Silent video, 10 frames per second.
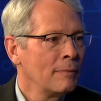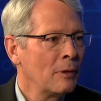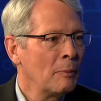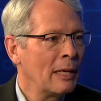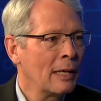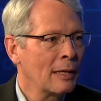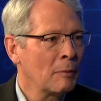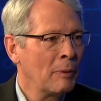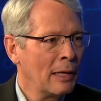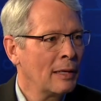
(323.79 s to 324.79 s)
the beginning of the
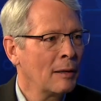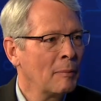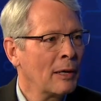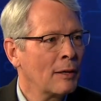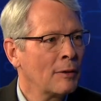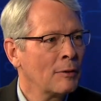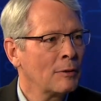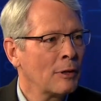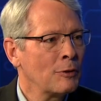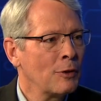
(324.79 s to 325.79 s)
pandemic,
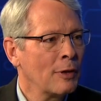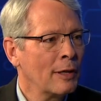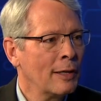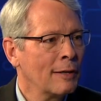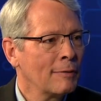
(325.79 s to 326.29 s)
don't you think?